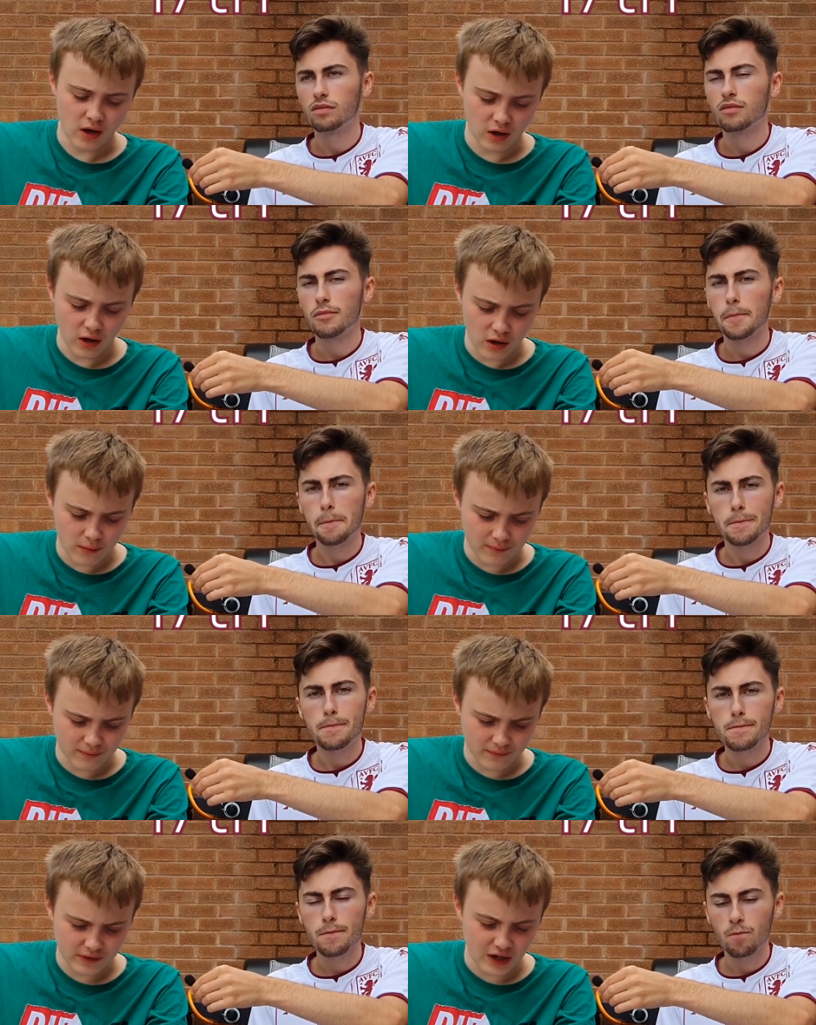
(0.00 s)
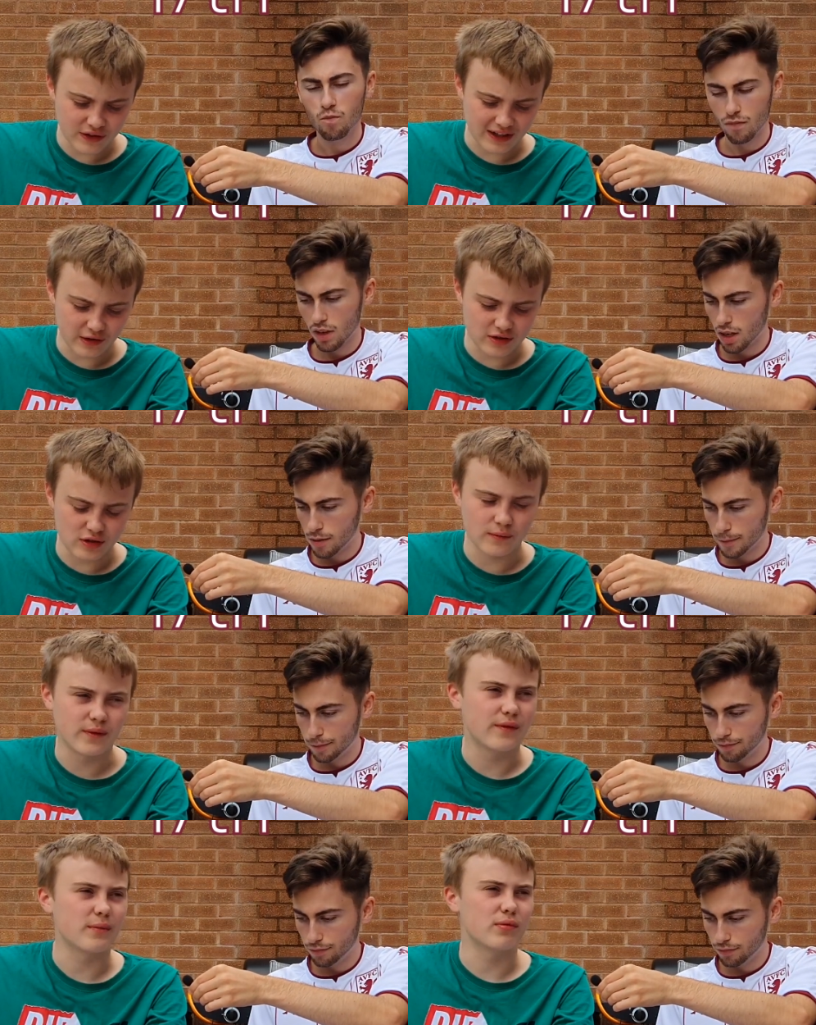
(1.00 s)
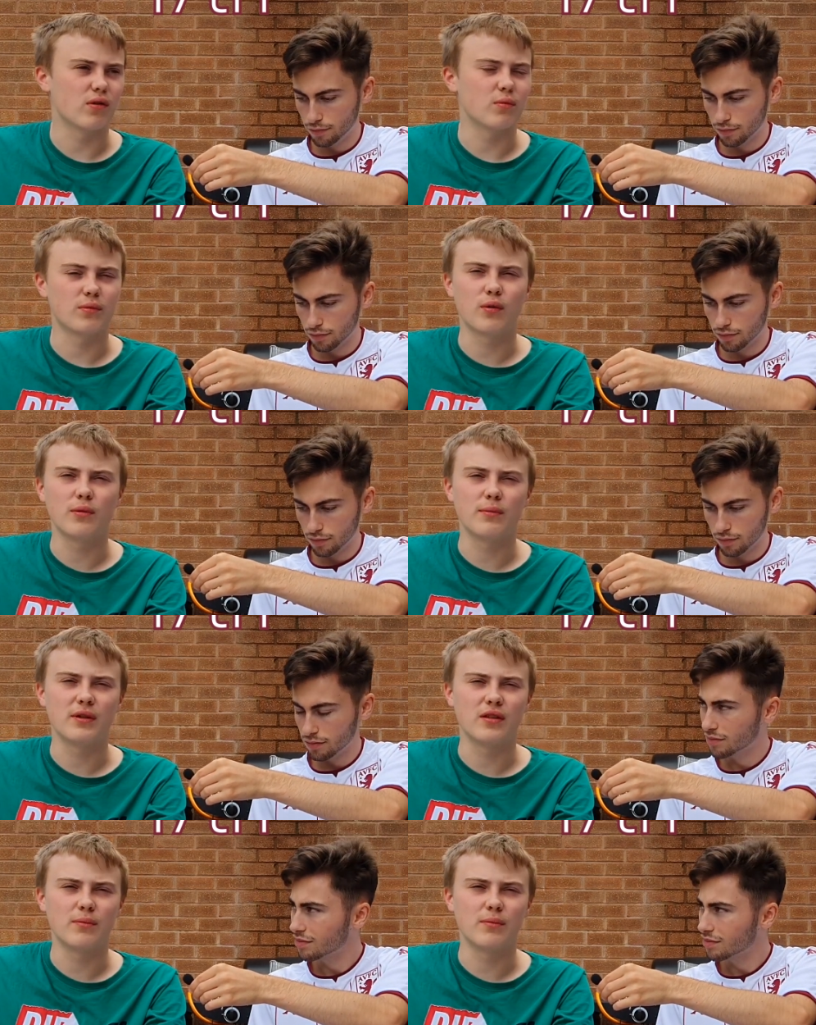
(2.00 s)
Speaker 1: I think the other two of them, I think Brighton will probably be